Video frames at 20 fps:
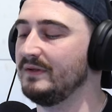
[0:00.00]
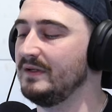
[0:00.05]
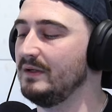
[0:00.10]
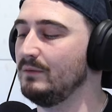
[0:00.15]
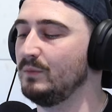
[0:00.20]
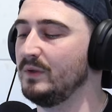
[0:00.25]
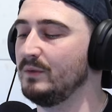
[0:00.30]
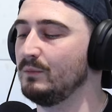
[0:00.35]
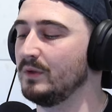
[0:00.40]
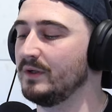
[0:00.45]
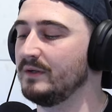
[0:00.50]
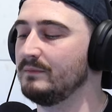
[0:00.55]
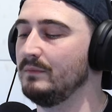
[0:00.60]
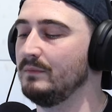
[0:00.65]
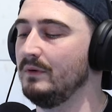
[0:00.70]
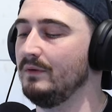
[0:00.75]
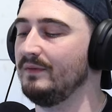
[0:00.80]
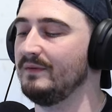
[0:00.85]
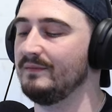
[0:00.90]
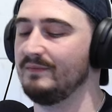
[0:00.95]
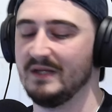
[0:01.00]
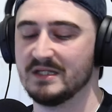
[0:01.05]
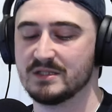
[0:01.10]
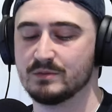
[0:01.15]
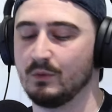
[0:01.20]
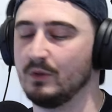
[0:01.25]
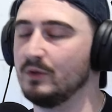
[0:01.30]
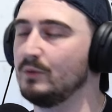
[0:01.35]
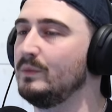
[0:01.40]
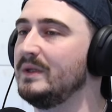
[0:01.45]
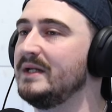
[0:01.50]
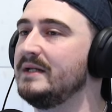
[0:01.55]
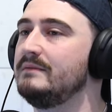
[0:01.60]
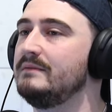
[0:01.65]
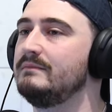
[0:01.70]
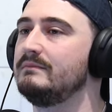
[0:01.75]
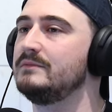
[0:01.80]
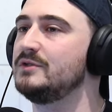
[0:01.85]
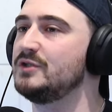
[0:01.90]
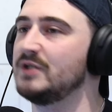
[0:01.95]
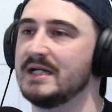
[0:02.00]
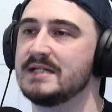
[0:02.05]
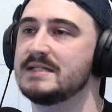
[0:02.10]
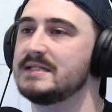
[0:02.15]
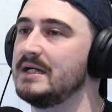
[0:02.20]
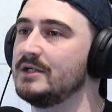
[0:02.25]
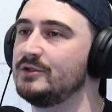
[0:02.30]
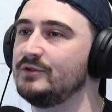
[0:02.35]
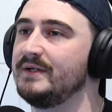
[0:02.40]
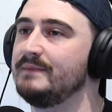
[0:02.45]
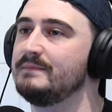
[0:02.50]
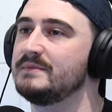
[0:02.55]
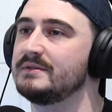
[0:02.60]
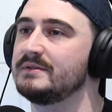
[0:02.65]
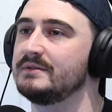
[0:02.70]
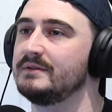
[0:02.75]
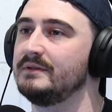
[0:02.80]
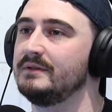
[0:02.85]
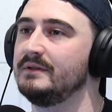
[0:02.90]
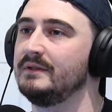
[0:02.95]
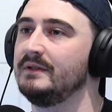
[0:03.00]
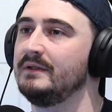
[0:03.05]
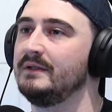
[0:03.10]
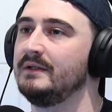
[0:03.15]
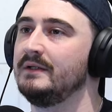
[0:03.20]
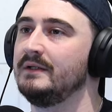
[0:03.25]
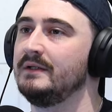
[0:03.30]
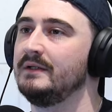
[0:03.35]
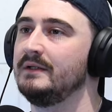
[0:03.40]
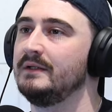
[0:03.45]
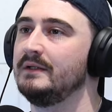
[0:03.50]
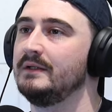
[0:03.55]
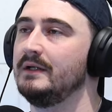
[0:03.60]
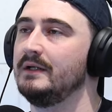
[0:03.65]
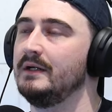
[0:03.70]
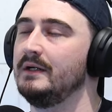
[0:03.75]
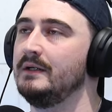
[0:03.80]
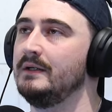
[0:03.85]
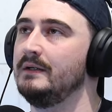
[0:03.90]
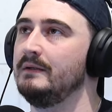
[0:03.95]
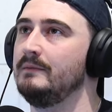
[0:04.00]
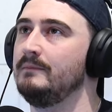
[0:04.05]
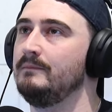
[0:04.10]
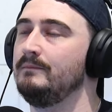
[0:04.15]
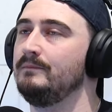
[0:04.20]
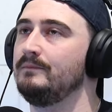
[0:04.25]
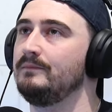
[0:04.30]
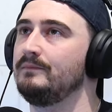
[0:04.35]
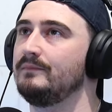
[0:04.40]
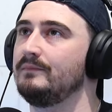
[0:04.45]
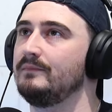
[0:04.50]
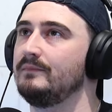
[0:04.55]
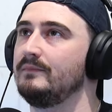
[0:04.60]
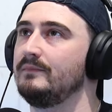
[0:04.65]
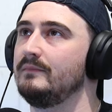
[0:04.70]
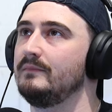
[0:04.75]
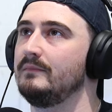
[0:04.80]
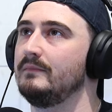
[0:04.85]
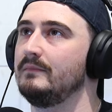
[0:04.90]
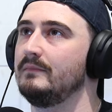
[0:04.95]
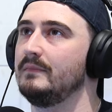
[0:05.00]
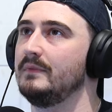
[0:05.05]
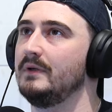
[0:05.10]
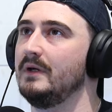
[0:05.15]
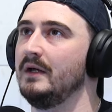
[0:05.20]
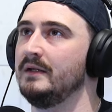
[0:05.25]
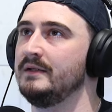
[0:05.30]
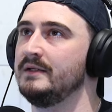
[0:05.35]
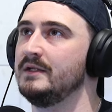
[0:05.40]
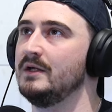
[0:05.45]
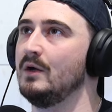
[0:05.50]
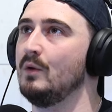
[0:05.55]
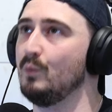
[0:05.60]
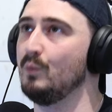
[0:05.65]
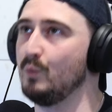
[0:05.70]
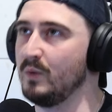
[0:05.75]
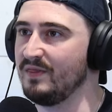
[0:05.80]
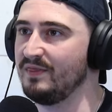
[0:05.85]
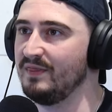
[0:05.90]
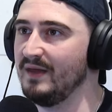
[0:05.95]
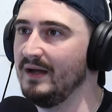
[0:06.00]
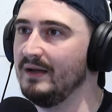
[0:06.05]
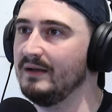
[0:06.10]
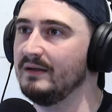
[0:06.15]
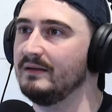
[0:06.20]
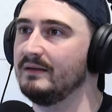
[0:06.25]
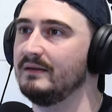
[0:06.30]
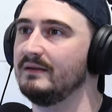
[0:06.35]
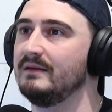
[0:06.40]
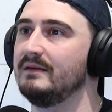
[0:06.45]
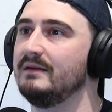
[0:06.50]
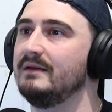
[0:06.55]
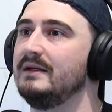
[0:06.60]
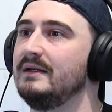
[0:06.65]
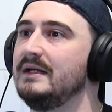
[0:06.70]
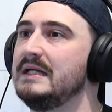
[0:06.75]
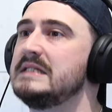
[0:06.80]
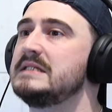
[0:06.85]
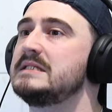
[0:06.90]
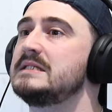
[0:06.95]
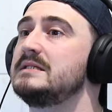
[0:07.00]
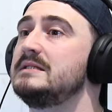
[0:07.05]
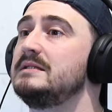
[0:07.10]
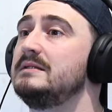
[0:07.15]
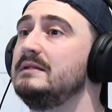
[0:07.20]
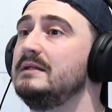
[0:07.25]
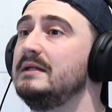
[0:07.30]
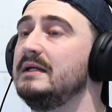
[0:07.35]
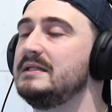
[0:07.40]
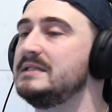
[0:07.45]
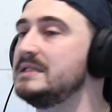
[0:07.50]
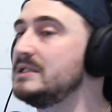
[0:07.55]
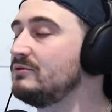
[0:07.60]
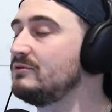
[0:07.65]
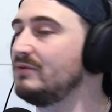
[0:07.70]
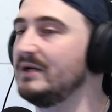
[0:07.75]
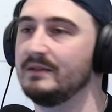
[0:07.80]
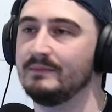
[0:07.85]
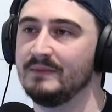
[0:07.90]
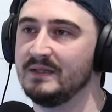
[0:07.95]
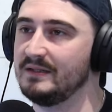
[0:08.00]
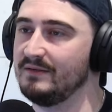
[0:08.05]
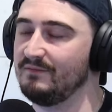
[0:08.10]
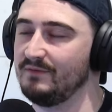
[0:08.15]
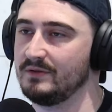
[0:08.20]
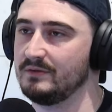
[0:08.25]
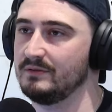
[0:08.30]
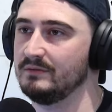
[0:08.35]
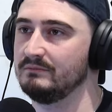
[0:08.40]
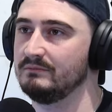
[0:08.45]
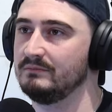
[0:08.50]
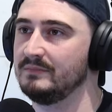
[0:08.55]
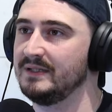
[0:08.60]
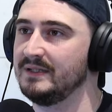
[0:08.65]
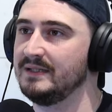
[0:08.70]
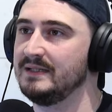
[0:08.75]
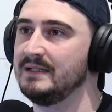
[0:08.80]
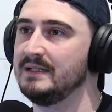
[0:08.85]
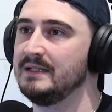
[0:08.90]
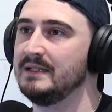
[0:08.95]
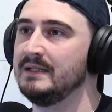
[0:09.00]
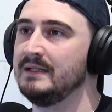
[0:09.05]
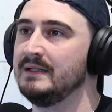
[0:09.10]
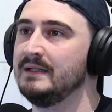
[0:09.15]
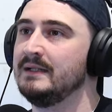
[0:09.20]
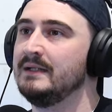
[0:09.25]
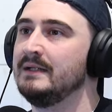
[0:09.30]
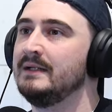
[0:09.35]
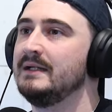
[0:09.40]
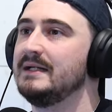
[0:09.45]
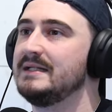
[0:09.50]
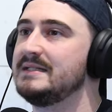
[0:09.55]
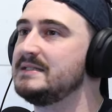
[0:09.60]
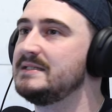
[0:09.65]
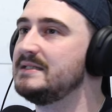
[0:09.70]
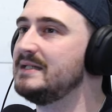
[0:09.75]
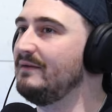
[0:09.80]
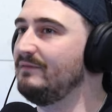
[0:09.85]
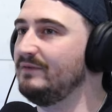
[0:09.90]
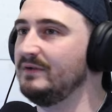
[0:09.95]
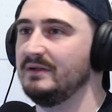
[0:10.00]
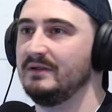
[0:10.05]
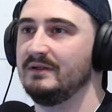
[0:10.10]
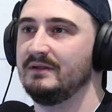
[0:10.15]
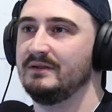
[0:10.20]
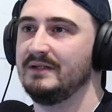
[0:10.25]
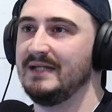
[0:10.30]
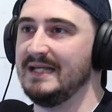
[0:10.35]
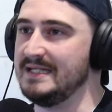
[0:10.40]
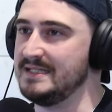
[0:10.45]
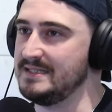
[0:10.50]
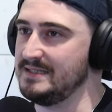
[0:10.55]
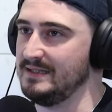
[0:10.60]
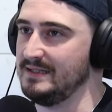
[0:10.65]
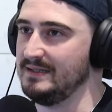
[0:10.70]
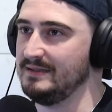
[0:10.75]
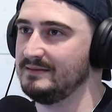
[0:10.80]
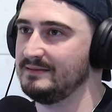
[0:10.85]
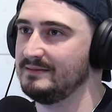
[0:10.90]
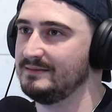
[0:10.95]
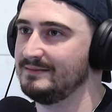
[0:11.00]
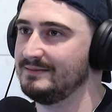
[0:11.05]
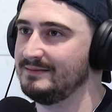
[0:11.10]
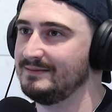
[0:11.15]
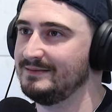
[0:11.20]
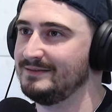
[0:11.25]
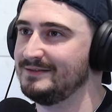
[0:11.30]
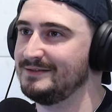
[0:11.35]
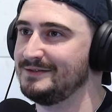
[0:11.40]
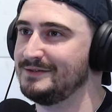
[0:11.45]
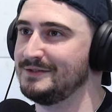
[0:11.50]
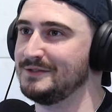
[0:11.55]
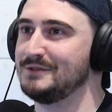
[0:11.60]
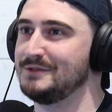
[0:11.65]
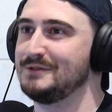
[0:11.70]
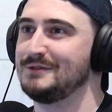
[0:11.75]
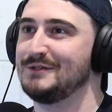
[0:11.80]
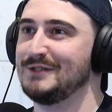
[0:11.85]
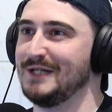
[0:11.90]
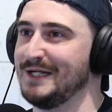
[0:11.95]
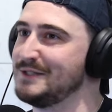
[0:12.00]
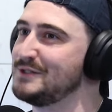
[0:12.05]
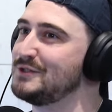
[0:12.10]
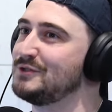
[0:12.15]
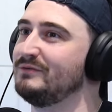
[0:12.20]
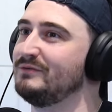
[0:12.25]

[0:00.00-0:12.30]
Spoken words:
yeah, we wanted more. That's why we chased our dreams. And with that, it's incredibly difficult. It's never easy to chase